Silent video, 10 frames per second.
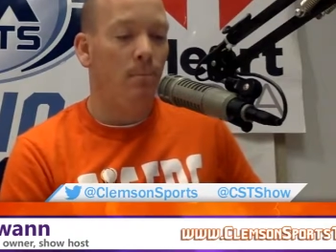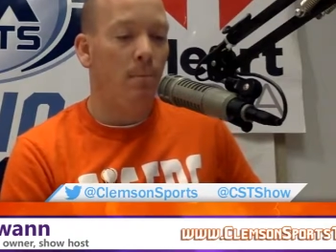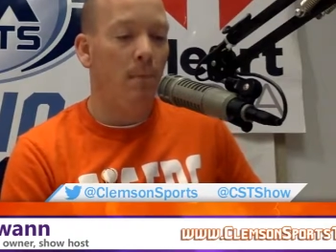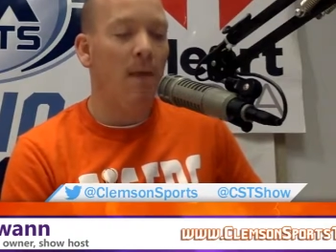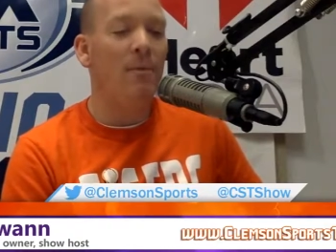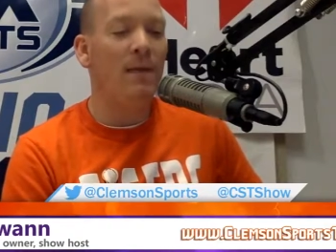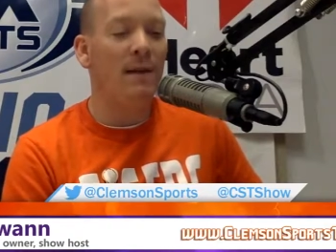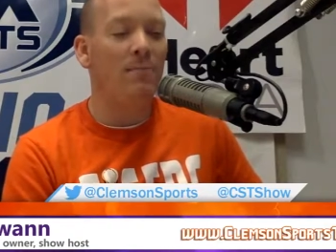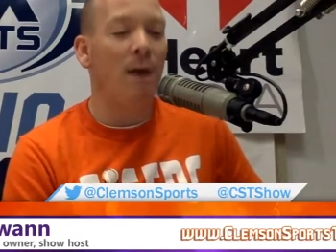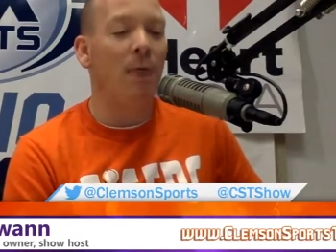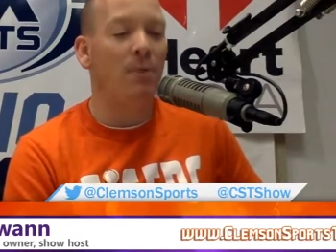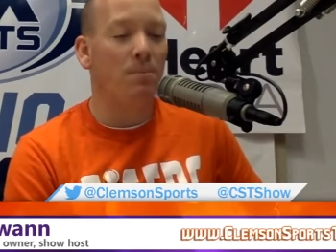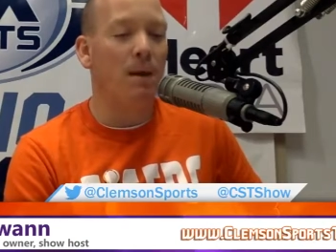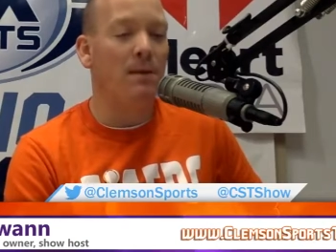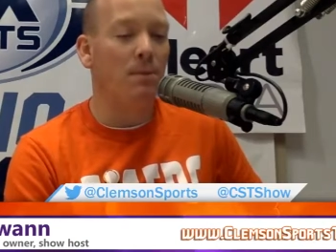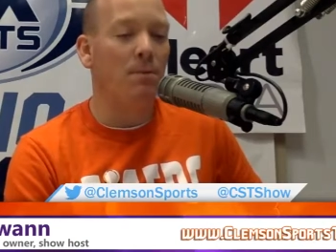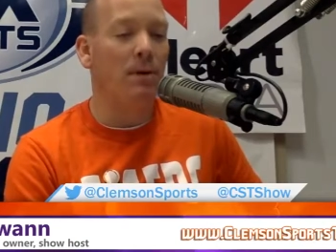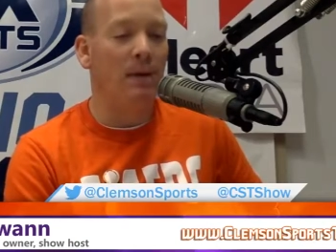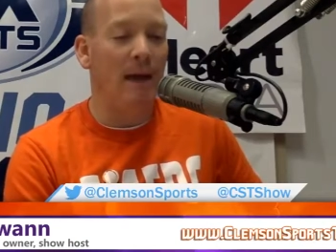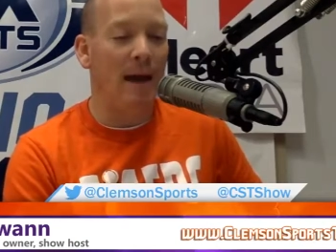Maybe that's my
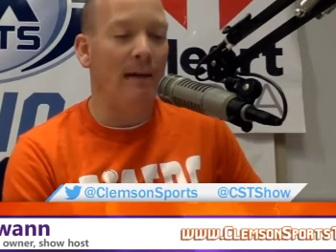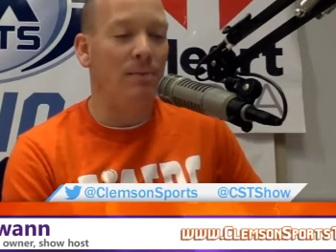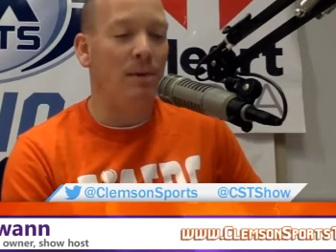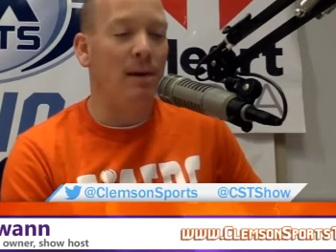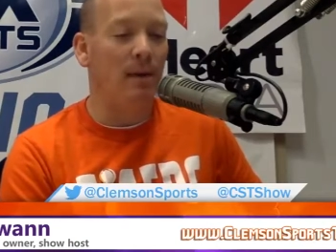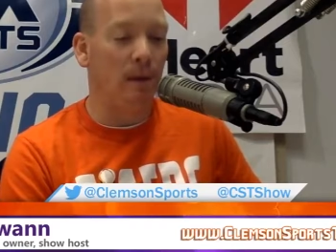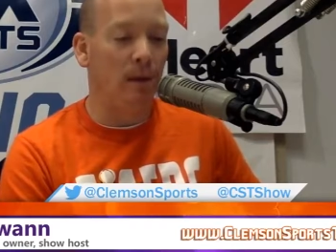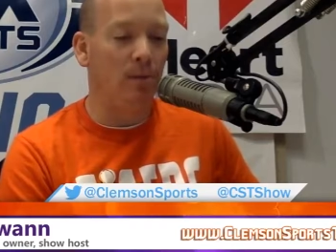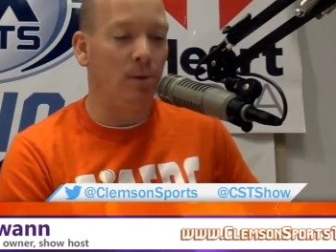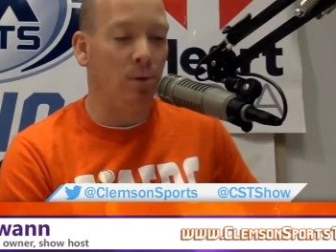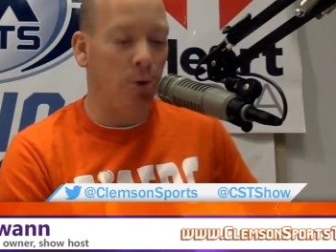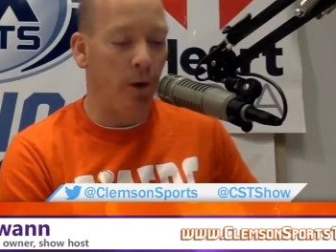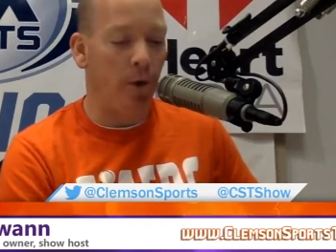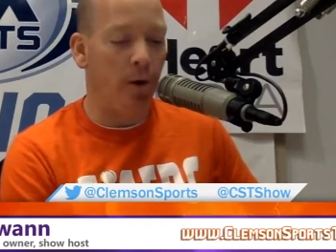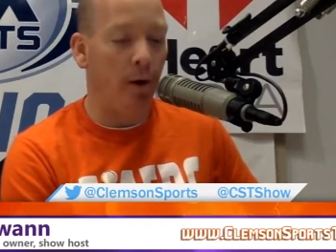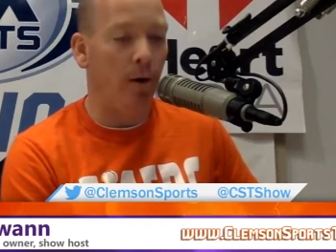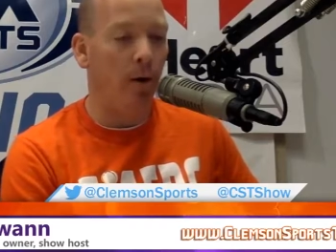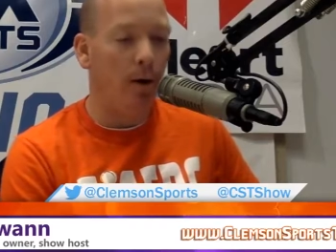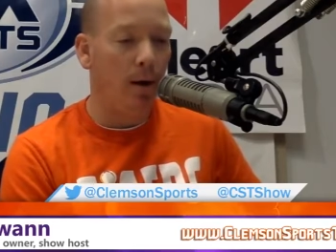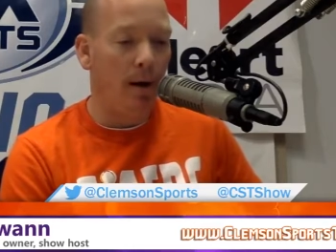responsibility as being the Clemson show here
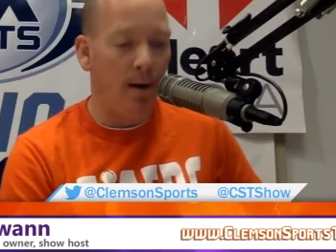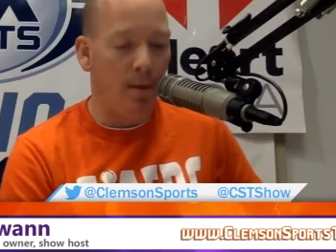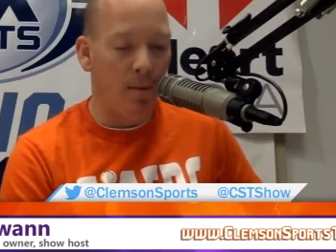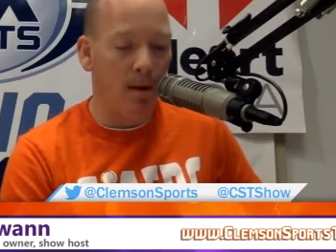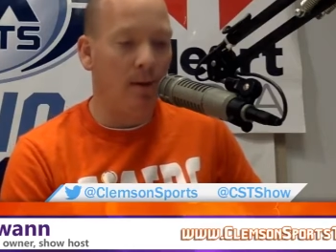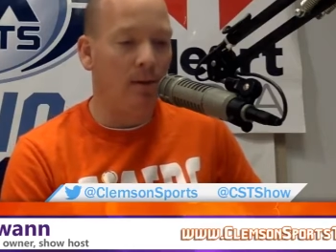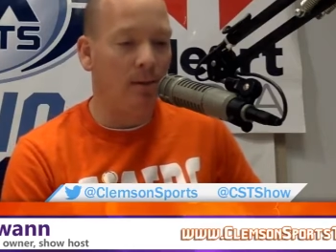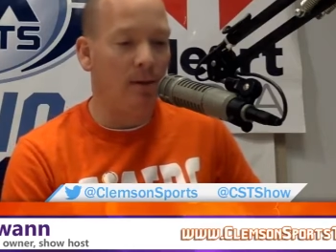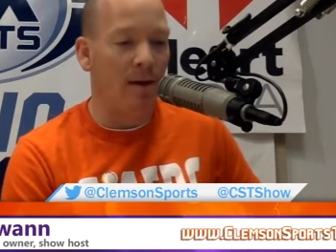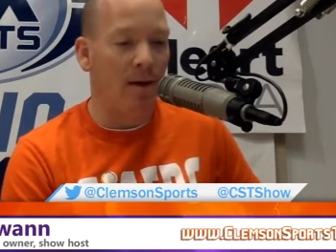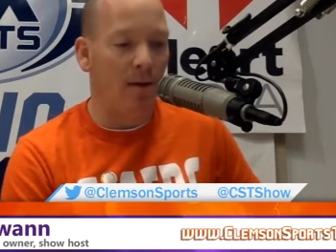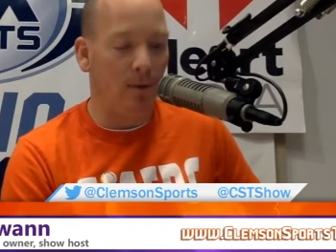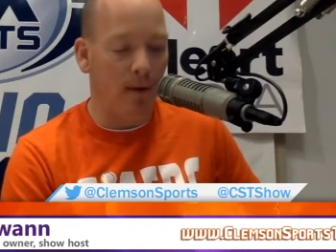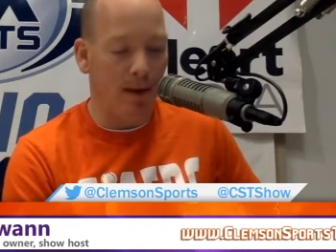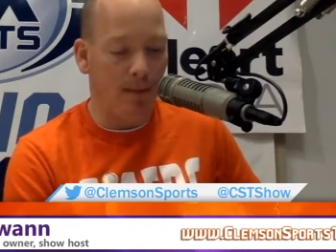in the Midlands of South Carolina.